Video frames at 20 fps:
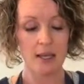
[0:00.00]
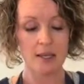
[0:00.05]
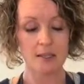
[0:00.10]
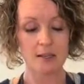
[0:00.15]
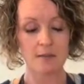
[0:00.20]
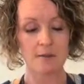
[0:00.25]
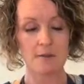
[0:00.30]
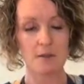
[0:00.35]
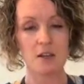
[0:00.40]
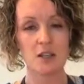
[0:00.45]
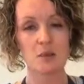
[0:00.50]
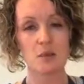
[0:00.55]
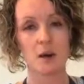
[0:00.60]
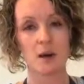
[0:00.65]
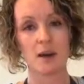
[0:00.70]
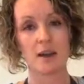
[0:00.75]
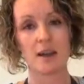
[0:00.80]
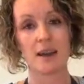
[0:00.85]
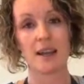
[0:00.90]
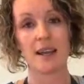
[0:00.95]
So the first
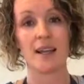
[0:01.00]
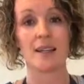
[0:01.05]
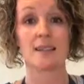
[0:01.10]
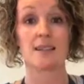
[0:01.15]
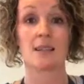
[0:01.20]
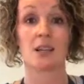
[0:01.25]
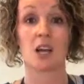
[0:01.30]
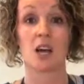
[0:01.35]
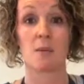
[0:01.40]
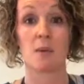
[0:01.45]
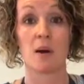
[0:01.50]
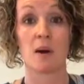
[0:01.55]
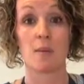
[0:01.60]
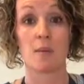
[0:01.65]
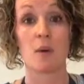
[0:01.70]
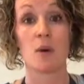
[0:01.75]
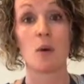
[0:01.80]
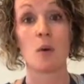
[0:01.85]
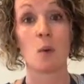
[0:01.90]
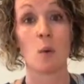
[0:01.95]
one is to come
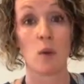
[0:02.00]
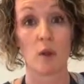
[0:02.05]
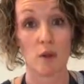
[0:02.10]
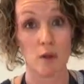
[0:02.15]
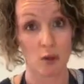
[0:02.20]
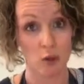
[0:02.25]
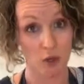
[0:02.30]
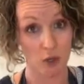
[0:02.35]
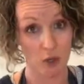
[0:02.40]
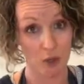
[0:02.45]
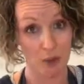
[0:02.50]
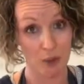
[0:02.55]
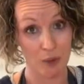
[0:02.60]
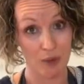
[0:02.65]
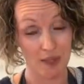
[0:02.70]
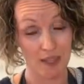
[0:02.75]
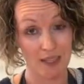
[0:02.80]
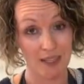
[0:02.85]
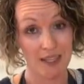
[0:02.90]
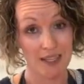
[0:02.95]
up with your
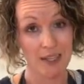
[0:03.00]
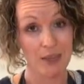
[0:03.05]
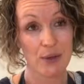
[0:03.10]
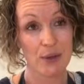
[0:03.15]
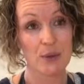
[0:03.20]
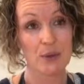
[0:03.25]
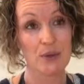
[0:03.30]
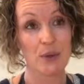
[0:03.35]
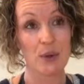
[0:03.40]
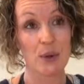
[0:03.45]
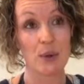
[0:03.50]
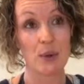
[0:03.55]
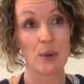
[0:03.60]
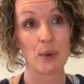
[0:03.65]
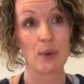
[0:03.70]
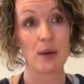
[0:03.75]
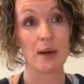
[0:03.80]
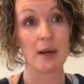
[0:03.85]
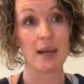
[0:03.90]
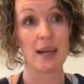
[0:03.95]
goal.
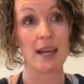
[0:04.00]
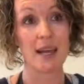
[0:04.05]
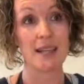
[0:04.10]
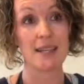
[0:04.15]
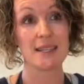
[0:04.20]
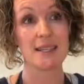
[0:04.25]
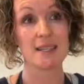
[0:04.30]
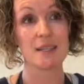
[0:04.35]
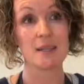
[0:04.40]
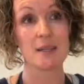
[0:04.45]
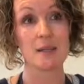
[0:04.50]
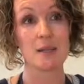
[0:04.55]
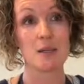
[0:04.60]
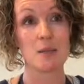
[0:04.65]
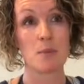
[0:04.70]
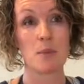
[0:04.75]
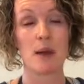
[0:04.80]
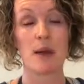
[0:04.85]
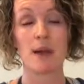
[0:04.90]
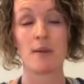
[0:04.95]
So it
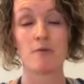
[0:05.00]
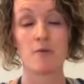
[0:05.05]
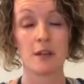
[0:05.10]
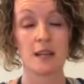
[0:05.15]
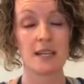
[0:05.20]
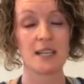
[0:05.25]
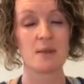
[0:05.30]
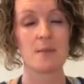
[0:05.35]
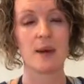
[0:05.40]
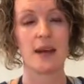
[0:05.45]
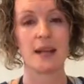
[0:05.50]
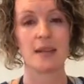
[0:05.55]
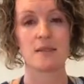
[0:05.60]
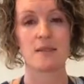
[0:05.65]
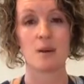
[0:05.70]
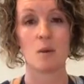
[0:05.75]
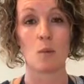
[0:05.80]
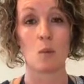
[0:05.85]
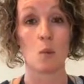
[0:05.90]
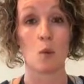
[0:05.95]
really
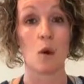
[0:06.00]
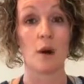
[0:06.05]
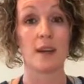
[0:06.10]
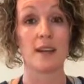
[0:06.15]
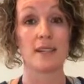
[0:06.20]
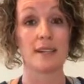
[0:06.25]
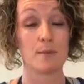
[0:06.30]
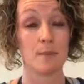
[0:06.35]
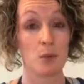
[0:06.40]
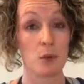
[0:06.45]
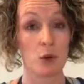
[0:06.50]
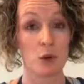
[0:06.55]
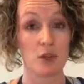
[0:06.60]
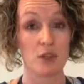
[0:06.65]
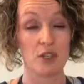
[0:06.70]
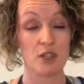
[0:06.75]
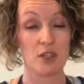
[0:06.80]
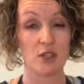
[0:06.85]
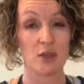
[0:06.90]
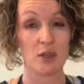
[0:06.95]
depends on what is
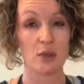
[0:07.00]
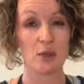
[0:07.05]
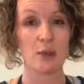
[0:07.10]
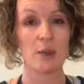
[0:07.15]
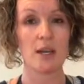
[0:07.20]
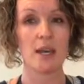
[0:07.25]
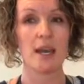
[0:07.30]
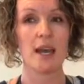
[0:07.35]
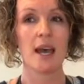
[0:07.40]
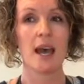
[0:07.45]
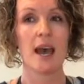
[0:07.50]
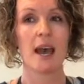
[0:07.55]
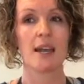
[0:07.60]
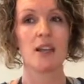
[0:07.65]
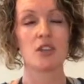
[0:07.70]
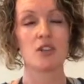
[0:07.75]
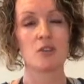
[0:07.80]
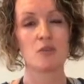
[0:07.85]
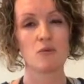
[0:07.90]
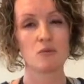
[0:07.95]
important to you, and
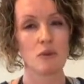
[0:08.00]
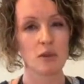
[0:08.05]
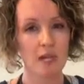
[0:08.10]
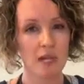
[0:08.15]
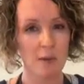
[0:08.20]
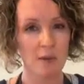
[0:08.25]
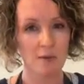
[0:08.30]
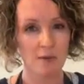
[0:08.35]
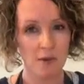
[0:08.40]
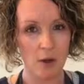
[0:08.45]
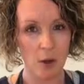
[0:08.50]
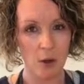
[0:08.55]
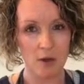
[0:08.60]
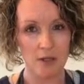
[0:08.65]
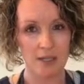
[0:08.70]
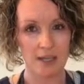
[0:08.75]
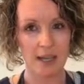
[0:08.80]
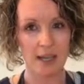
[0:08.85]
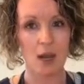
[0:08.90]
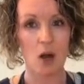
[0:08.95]
it should really be
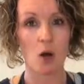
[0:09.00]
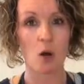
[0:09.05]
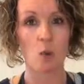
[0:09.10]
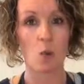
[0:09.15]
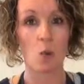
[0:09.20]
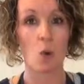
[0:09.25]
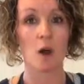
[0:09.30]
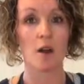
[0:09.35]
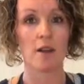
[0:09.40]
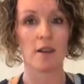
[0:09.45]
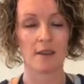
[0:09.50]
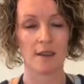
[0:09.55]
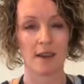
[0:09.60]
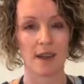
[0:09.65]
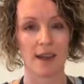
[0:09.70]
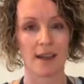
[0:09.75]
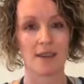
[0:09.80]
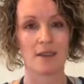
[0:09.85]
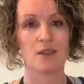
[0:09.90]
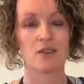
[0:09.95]
focusing on one
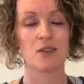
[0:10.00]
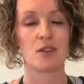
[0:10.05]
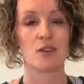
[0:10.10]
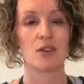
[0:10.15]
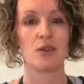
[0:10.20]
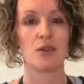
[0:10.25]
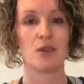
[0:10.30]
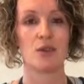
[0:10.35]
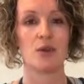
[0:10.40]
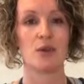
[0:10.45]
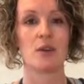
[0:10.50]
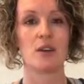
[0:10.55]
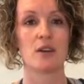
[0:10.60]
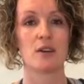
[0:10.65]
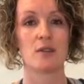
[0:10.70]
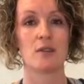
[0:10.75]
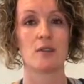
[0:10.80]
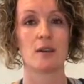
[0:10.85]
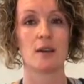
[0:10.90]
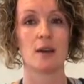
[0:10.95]
thing so that you
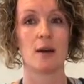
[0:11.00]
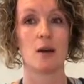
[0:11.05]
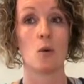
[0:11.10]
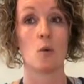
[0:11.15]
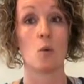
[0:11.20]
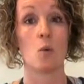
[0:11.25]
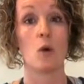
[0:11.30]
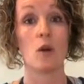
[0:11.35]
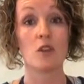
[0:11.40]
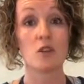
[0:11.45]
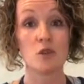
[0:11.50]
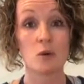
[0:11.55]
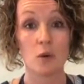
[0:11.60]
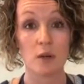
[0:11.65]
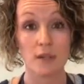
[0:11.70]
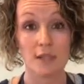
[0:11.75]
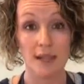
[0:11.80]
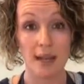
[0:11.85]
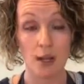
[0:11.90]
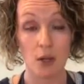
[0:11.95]
can work
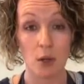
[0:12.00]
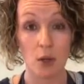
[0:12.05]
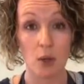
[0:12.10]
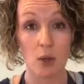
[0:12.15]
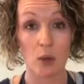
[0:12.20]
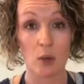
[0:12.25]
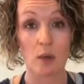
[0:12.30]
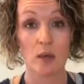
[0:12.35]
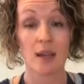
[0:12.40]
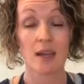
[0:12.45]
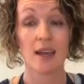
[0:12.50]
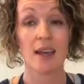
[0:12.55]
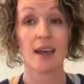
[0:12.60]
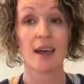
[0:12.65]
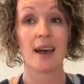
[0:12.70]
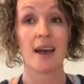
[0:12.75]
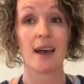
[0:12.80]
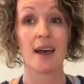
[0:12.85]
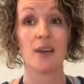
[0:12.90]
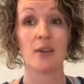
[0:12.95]
towards that goal
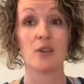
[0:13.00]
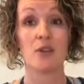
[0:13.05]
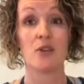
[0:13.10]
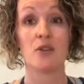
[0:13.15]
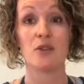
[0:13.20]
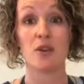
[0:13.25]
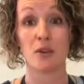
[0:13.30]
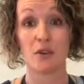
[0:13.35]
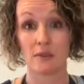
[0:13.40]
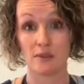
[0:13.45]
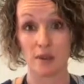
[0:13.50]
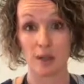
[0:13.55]
and you don't